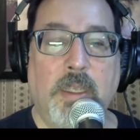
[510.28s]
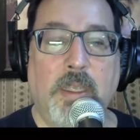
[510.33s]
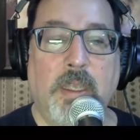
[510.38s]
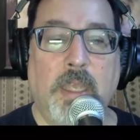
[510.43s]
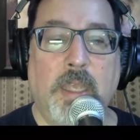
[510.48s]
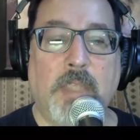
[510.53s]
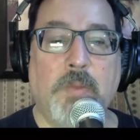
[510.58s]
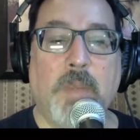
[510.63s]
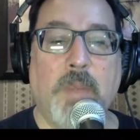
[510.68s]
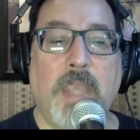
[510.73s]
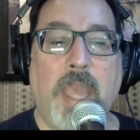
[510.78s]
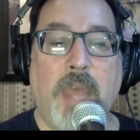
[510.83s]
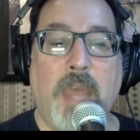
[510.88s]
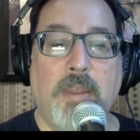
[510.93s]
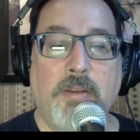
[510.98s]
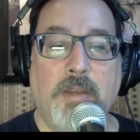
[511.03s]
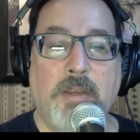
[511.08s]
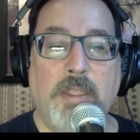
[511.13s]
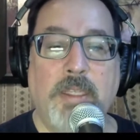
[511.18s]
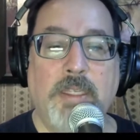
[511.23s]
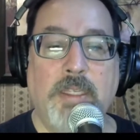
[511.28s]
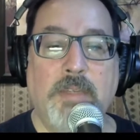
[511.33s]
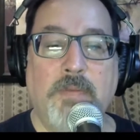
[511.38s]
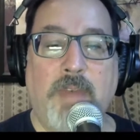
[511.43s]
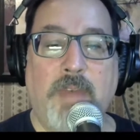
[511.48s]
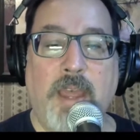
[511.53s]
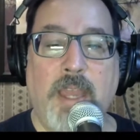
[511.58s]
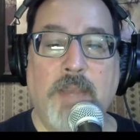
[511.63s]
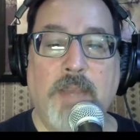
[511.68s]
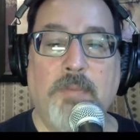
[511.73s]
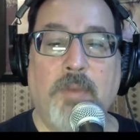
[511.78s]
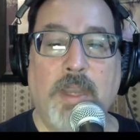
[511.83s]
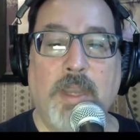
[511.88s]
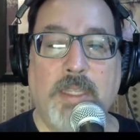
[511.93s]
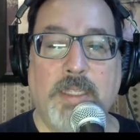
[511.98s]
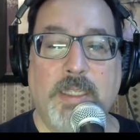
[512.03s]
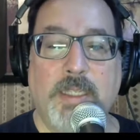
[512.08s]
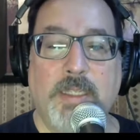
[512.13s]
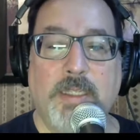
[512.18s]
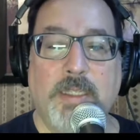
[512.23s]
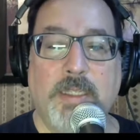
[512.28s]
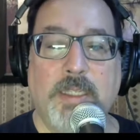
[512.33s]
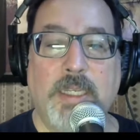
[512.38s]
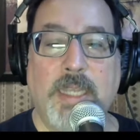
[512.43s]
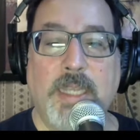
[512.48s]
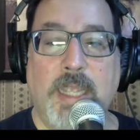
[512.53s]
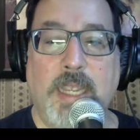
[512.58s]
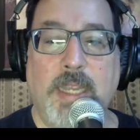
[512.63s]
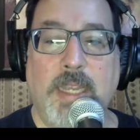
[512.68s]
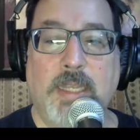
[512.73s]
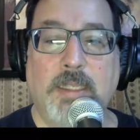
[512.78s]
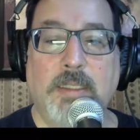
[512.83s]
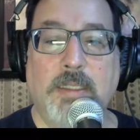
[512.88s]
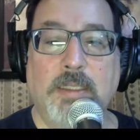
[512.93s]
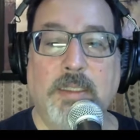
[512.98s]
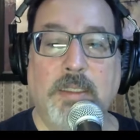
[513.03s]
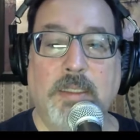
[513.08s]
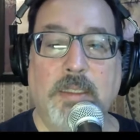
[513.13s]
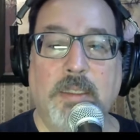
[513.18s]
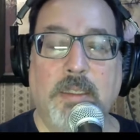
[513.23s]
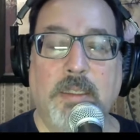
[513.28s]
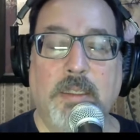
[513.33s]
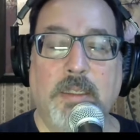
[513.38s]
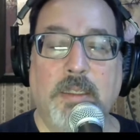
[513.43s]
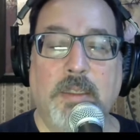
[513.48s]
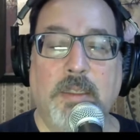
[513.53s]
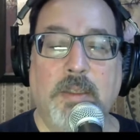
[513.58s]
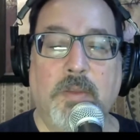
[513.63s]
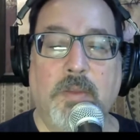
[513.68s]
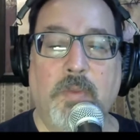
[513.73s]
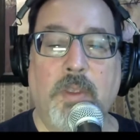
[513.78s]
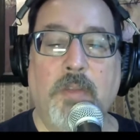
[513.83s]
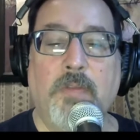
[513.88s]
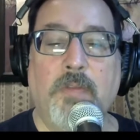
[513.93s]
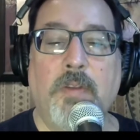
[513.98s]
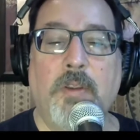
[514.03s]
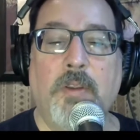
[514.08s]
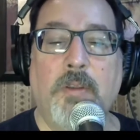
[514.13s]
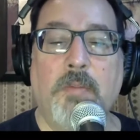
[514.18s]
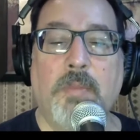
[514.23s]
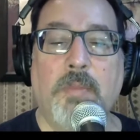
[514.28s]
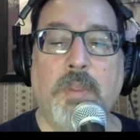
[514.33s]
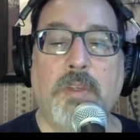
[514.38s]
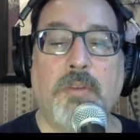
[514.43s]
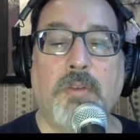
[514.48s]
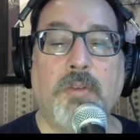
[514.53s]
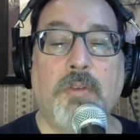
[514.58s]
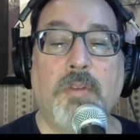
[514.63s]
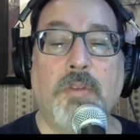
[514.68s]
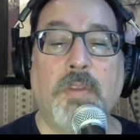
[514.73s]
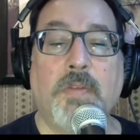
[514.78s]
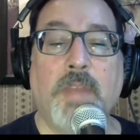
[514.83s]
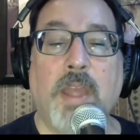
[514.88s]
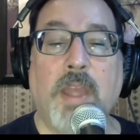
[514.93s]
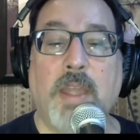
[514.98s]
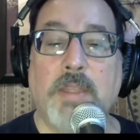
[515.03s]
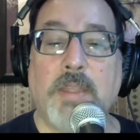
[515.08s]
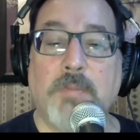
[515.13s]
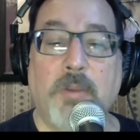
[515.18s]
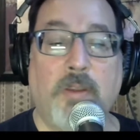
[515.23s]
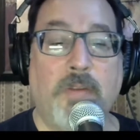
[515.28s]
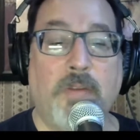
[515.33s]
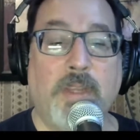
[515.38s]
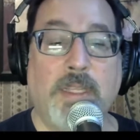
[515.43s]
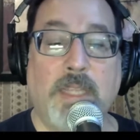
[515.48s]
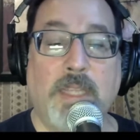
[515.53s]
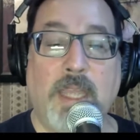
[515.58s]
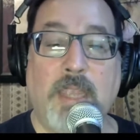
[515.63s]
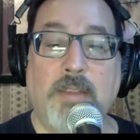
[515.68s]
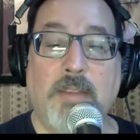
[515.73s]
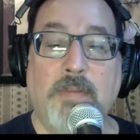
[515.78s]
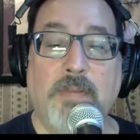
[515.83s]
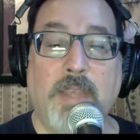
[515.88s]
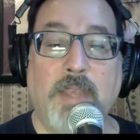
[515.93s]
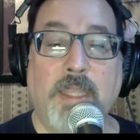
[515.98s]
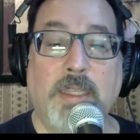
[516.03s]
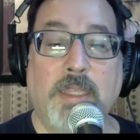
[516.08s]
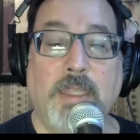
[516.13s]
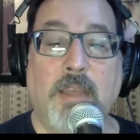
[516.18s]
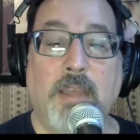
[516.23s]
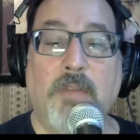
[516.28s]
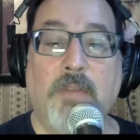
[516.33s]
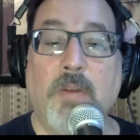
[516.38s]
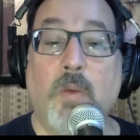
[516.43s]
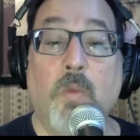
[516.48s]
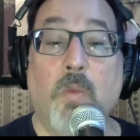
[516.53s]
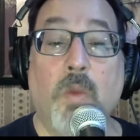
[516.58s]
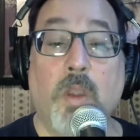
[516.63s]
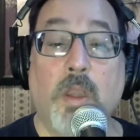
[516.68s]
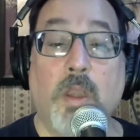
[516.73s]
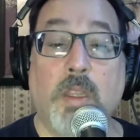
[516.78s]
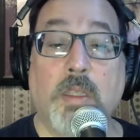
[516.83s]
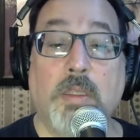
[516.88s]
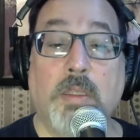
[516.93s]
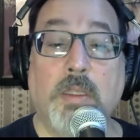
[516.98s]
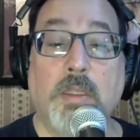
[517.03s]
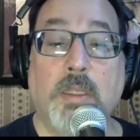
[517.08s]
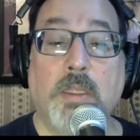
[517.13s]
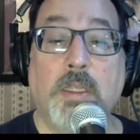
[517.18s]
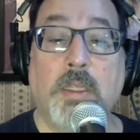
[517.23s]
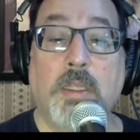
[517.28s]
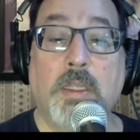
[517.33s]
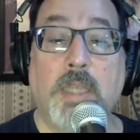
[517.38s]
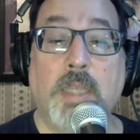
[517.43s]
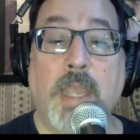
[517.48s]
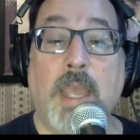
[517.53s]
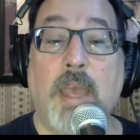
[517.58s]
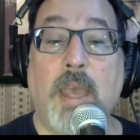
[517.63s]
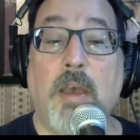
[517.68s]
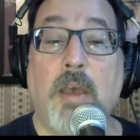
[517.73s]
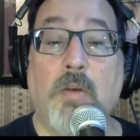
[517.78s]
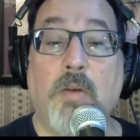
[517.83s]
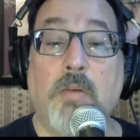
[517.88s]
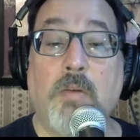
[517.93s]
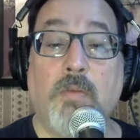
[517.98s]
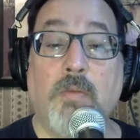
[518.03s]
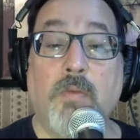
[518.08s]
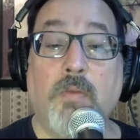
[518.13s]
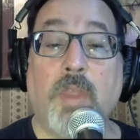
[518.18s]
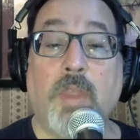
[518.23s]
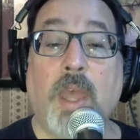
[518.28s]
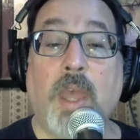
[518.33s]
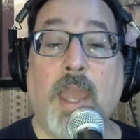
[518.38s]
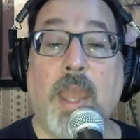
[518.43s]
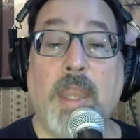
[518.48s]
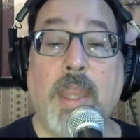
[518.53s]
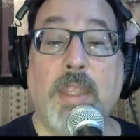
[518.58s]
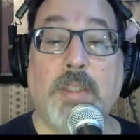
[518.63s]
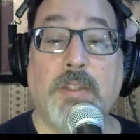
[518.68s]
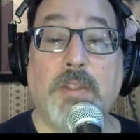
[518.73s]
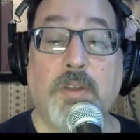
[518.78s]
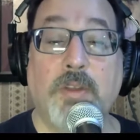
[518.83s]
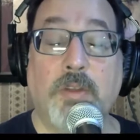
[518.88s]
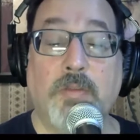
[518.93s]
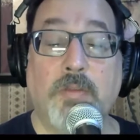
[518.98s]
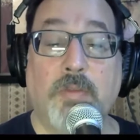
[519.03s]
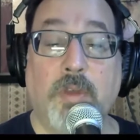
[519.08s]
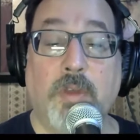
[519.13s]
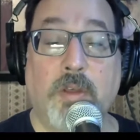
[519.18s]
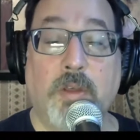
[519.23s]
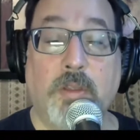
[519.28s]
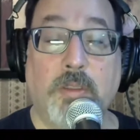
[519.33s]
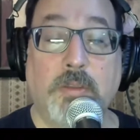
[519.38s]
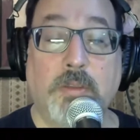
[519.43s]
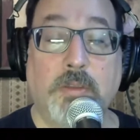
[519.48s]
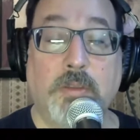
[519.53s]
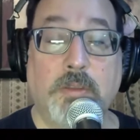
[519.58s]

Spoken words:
As we gather in the divine presence today, we affirm the truth of God's perfect life and love at work now for the highest good of all.